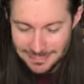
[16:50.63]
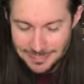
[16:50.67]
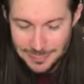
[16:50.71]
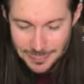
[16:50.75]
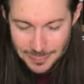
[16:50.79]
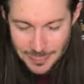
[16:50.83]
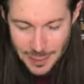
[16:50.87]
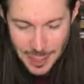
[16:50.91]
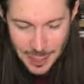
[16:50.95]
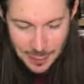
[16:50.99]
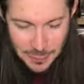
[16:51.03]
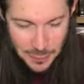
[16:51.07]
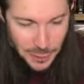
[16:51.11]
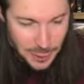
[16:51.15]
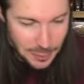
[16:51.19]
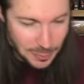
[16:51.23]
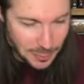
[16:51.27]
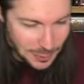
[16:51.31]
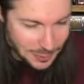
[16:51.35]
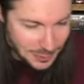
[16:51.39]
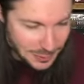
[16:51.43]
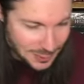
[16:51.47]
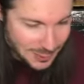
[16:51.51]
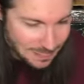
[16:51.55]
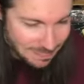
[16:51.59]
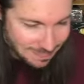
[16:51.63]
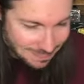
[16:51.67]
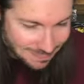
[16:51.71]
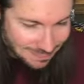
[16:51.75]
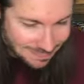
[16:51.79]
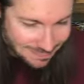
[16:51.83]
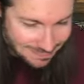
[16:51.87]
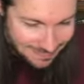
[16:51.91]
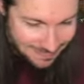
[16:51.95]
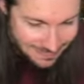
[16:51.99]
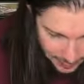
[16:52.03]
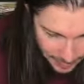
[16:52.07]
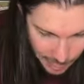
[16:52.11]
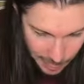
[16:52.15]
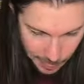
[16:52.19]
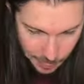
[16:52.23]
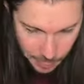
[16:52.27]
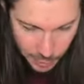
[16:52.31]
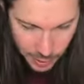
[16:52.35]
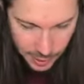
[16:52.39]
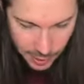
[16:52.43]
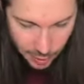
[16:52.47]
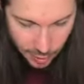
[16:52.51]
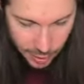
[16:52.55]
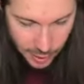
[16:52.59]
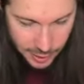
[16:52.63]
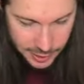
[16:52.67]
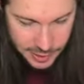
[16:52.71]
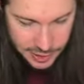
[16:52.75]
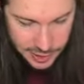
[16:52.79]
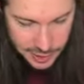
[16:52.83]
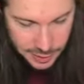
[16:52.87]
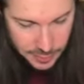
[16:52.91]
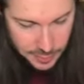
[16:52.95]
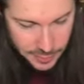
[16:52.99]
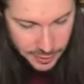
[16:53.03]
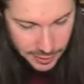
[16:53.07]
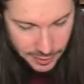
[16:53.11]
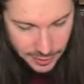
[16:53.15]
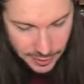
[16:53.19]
they have gremlins they're pretty awesome there